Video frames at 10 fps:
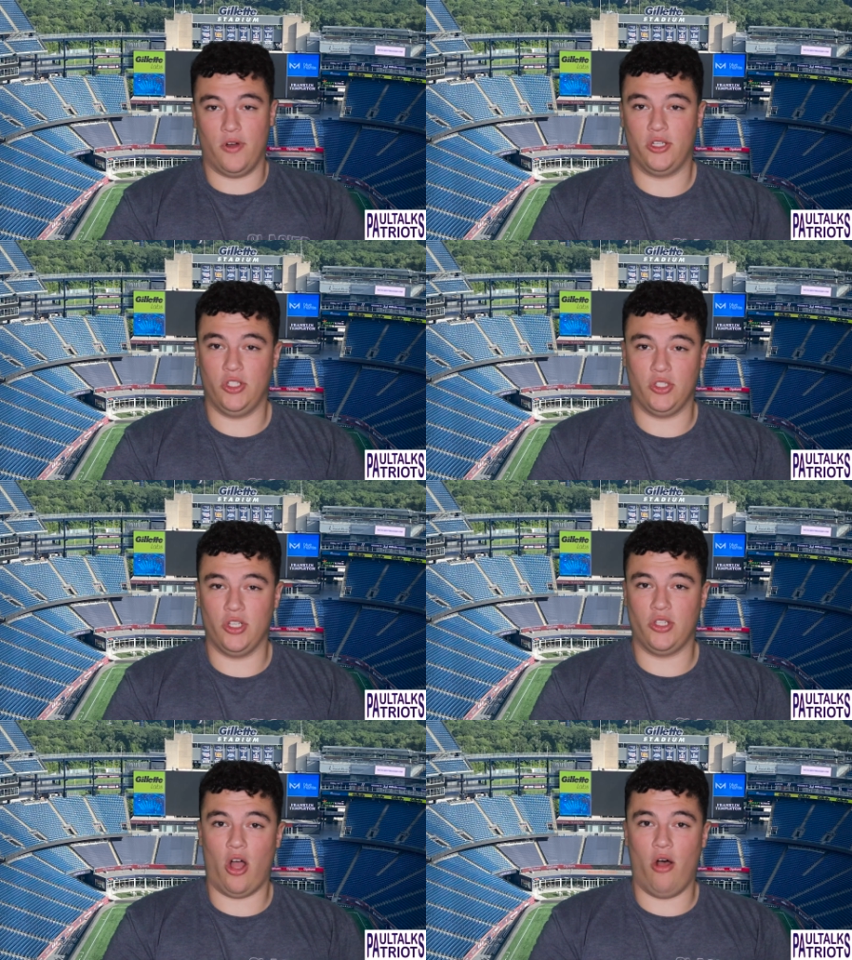versus
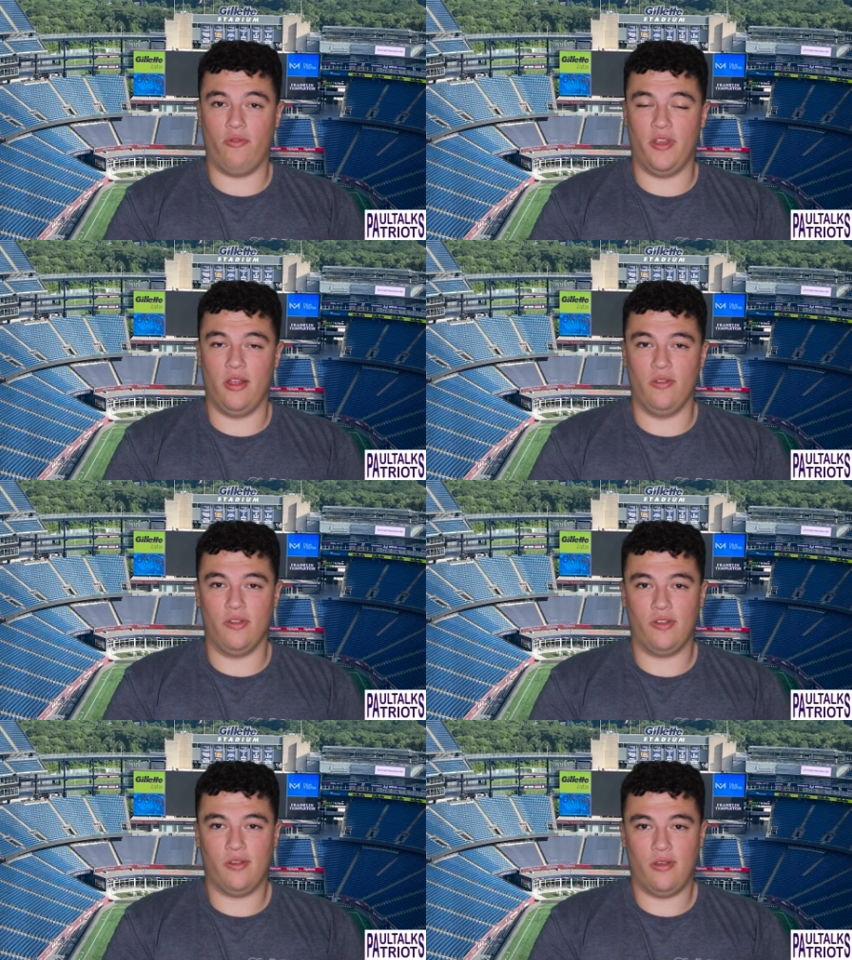the
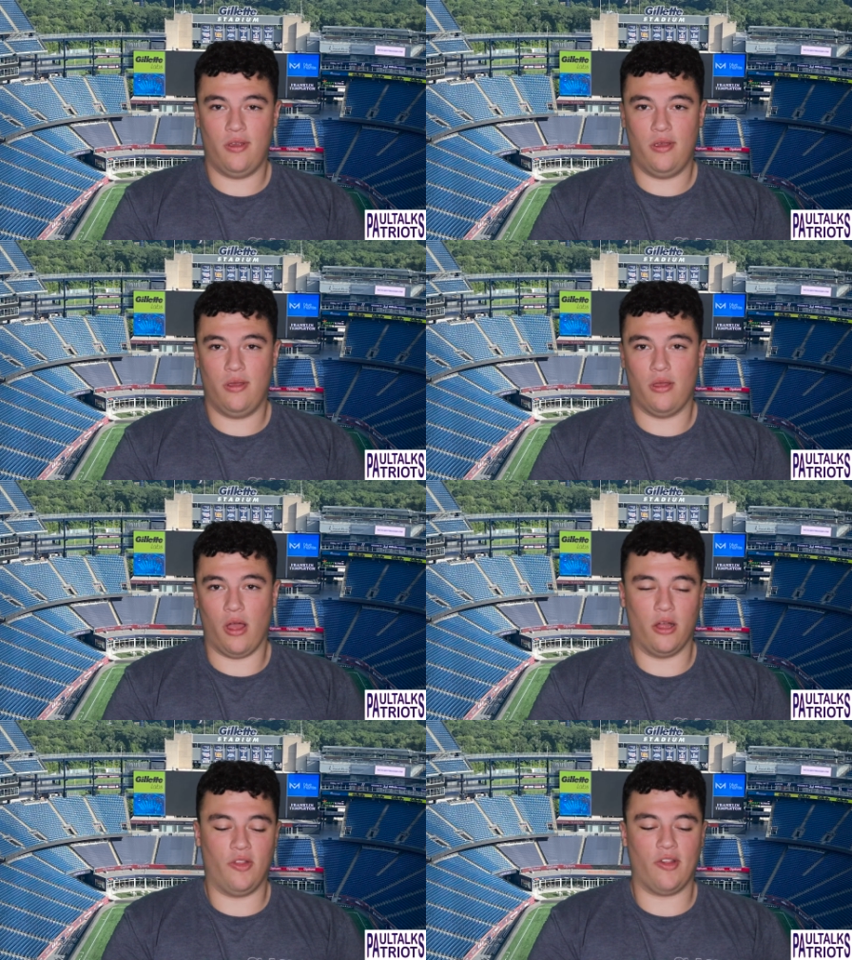Dolphins
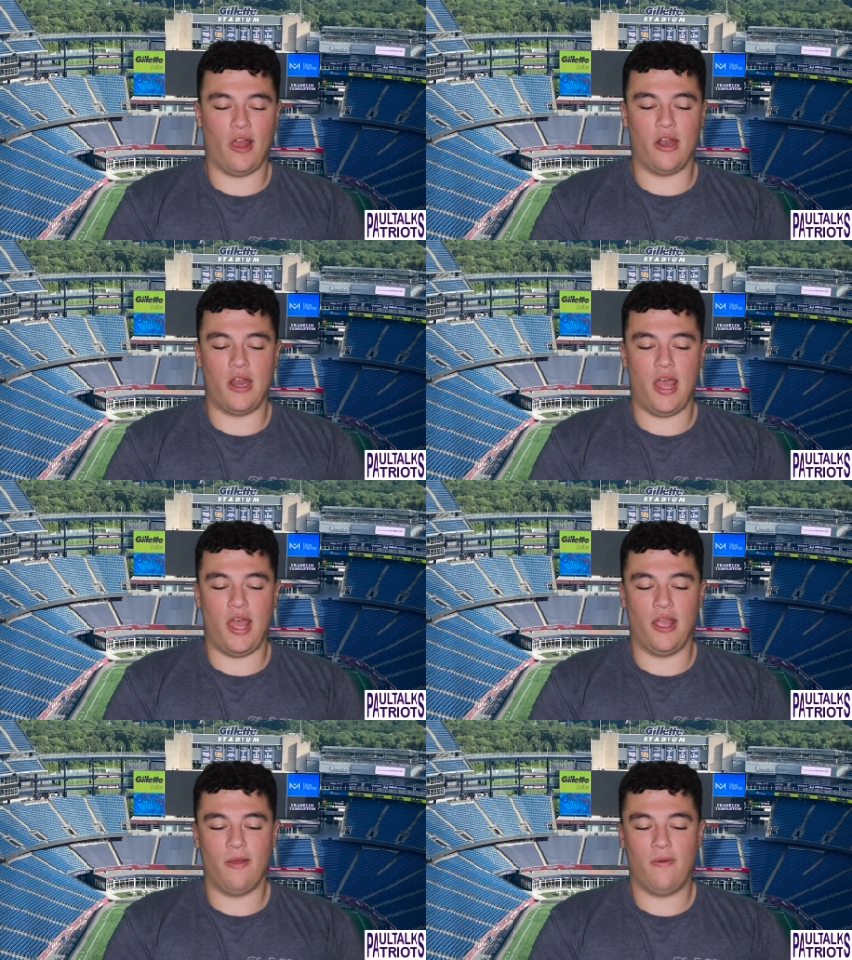on
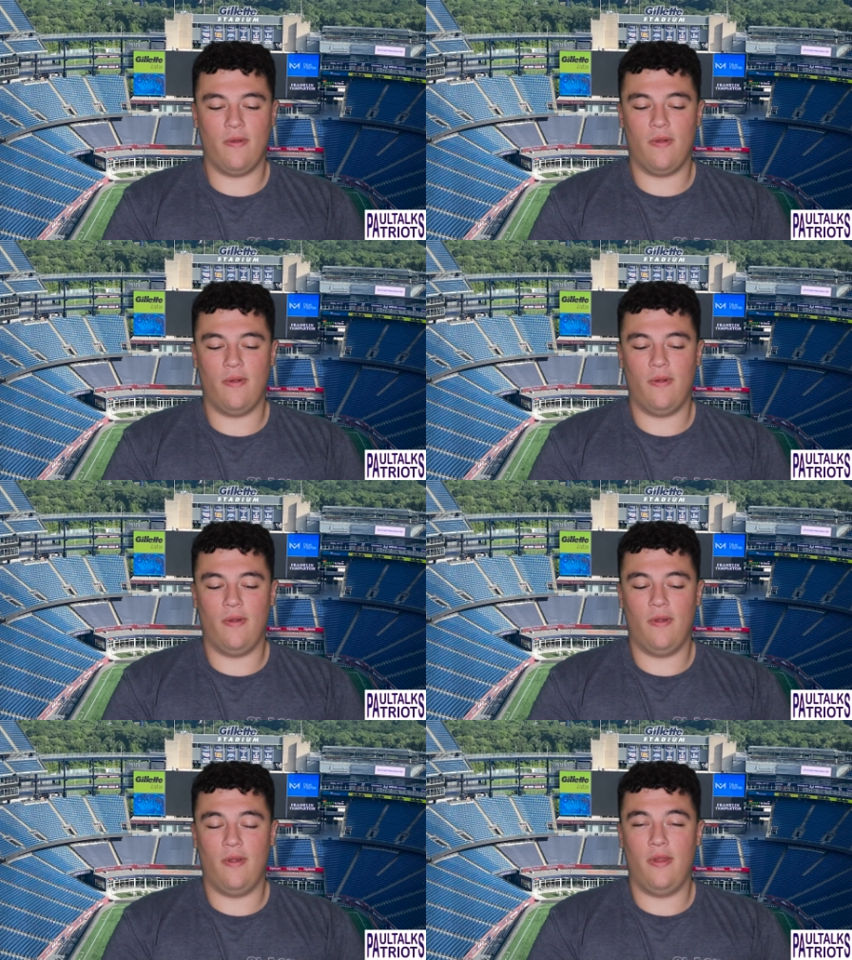Sunday.
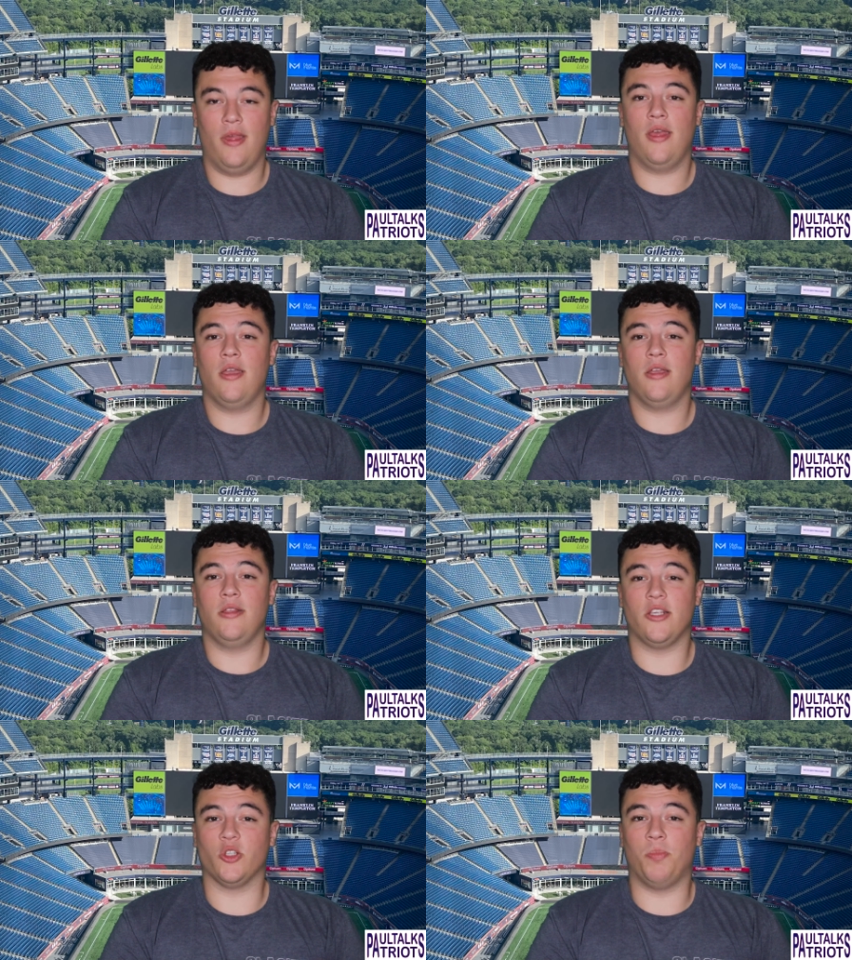
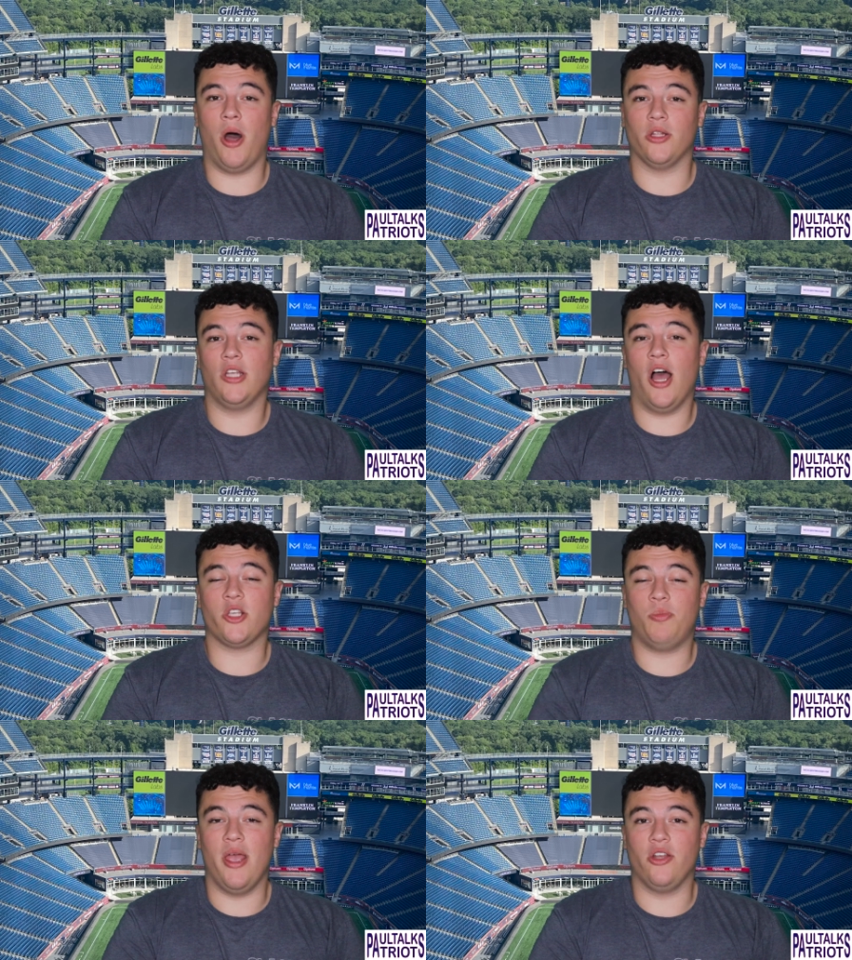This is Paul
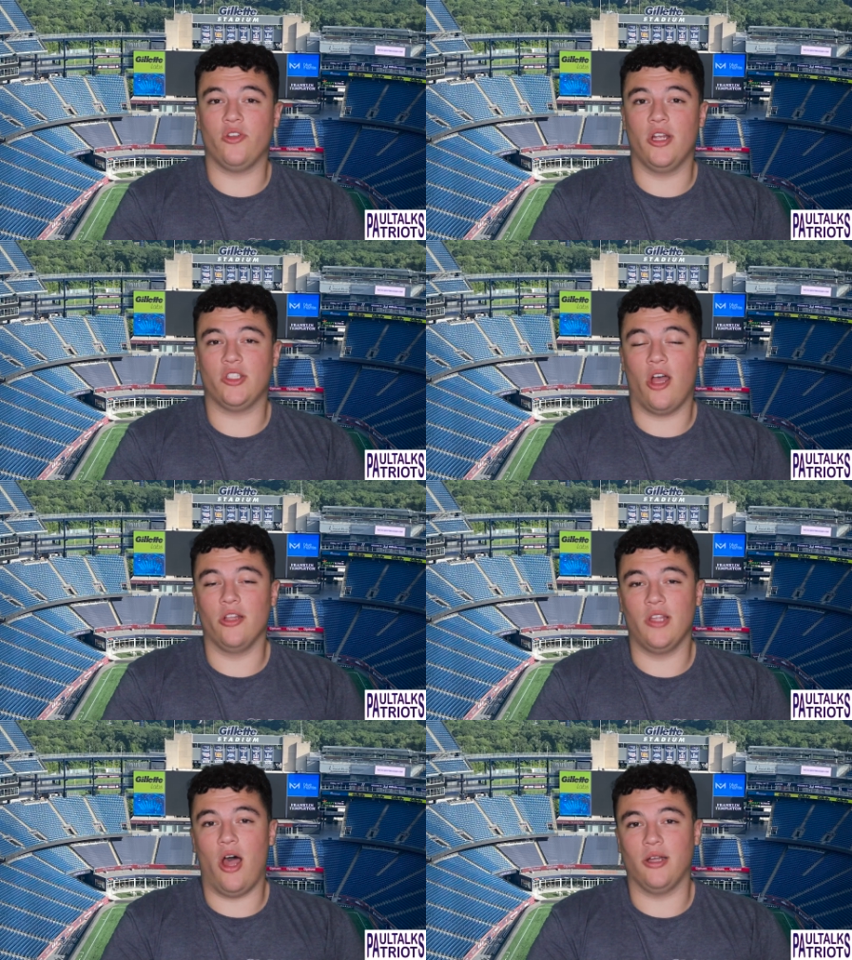Talks Patriots
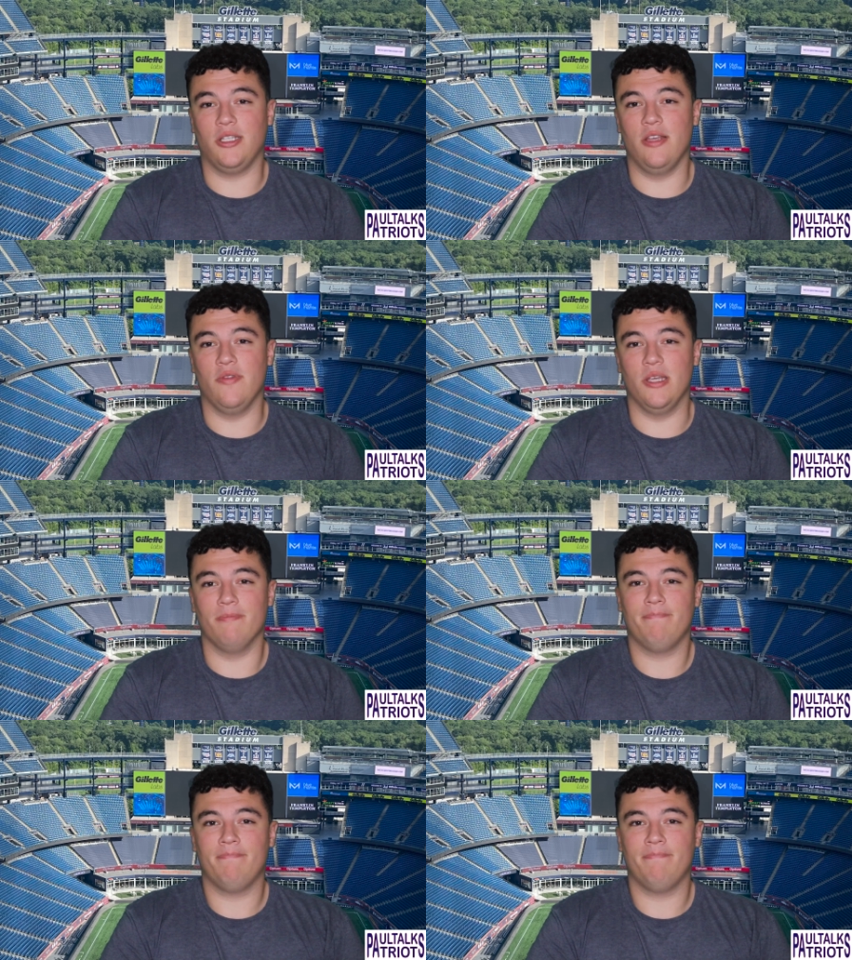on Dog TV.